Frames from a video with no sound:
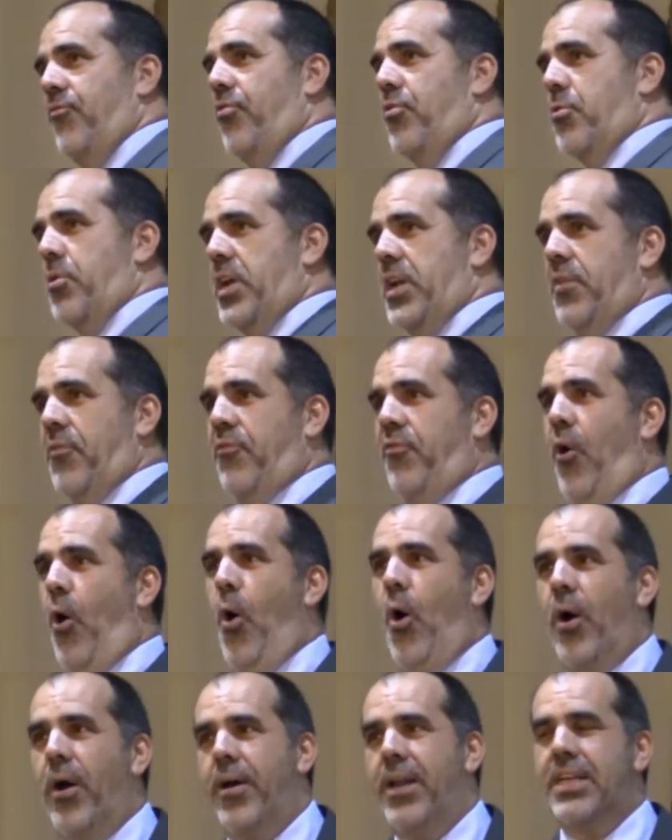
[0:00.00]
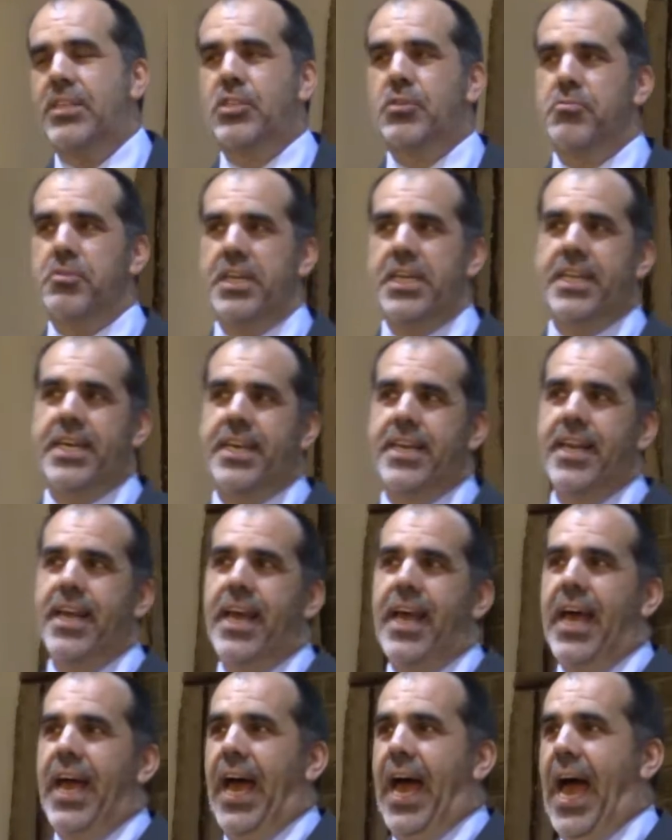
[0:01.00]
three to four. Let's read
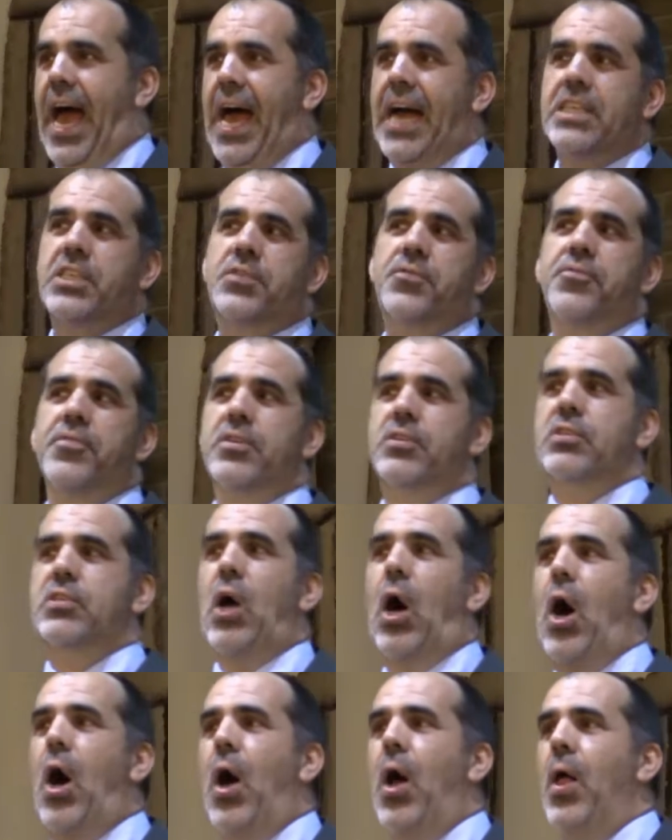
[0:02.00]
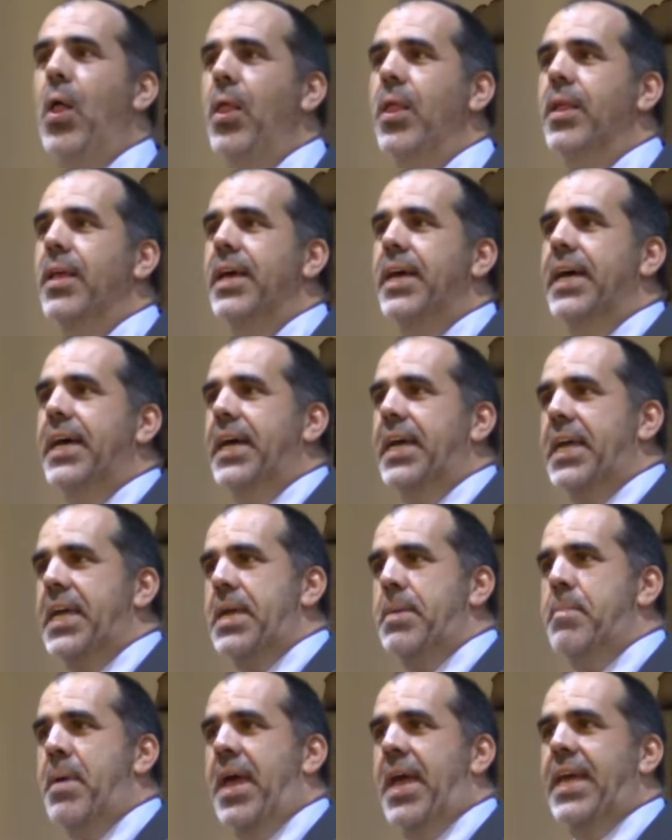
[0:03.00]
it. As for Saul,
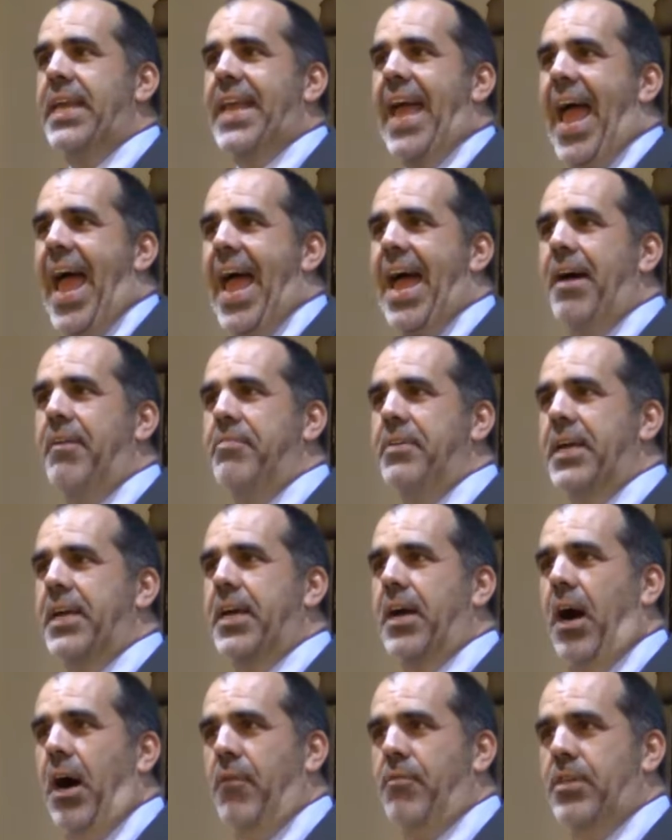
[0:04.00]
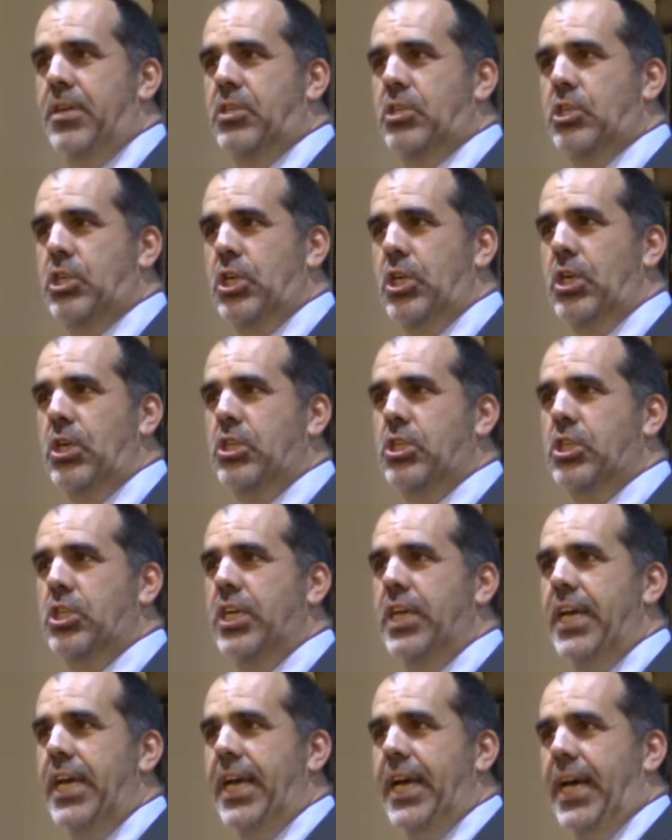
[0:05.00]
he made havoc of the church,
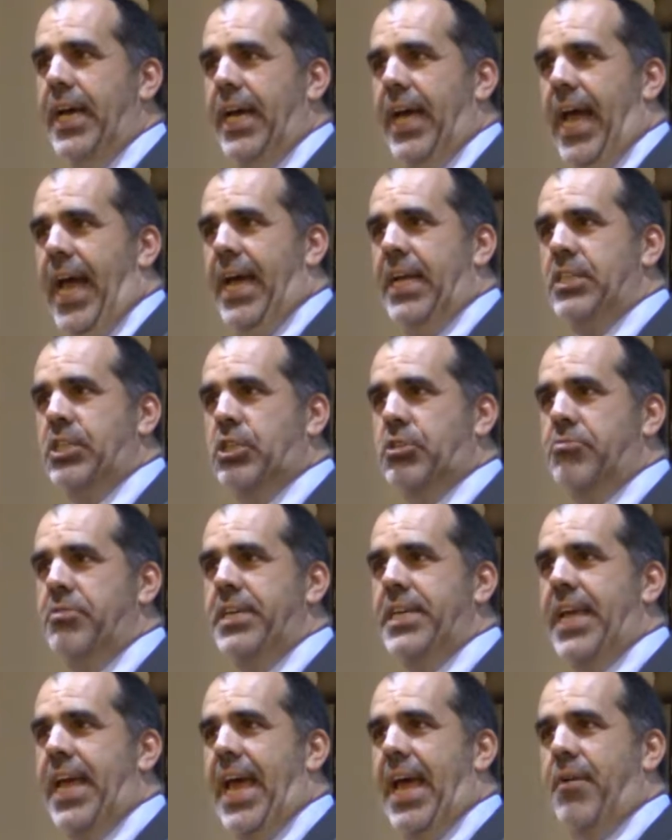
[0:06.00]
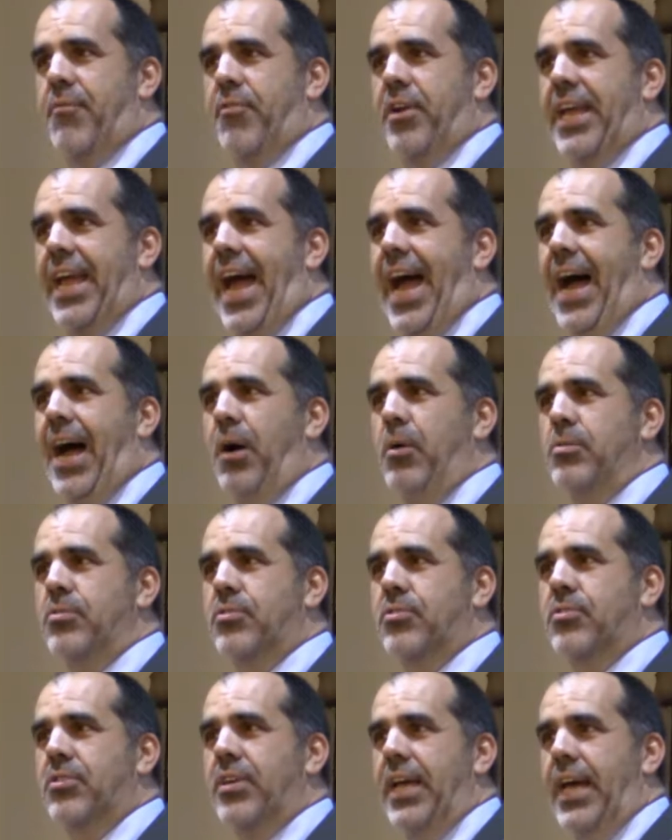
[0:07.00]
entering every
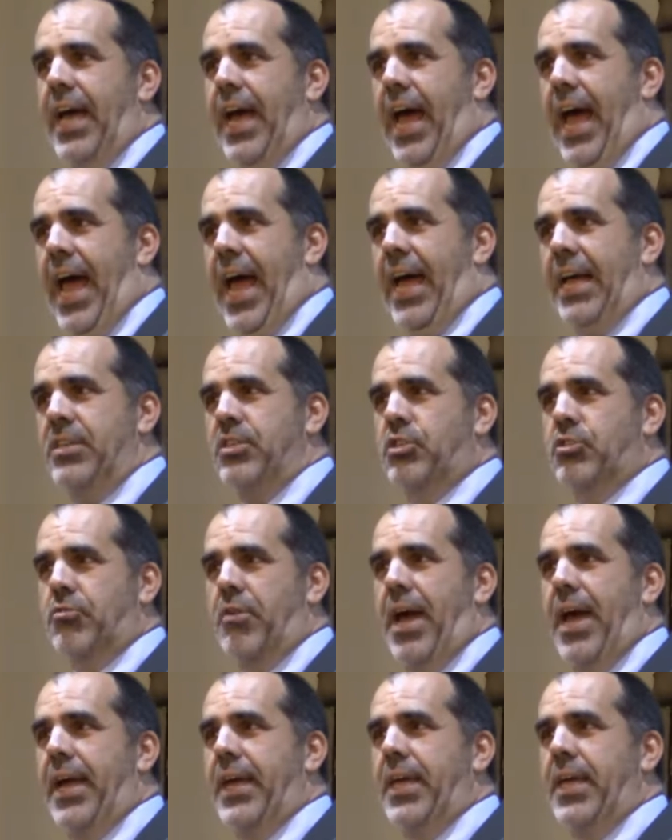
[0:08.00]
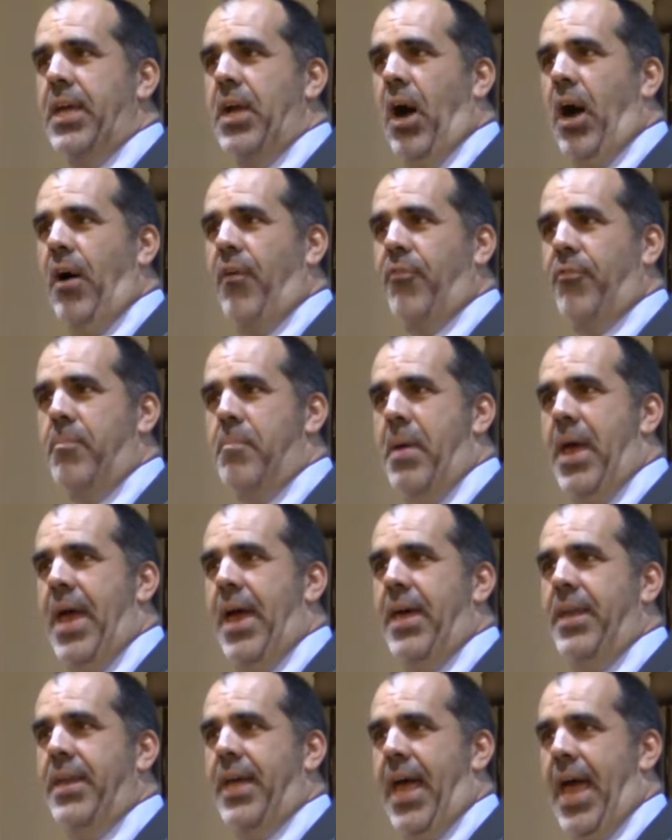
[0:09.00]
house and dragging off
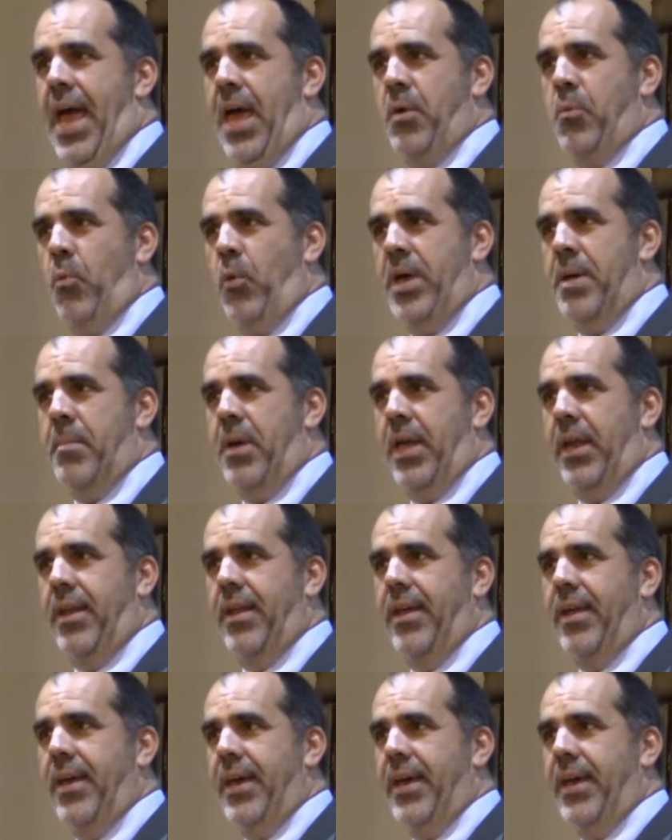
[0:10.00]
men and women,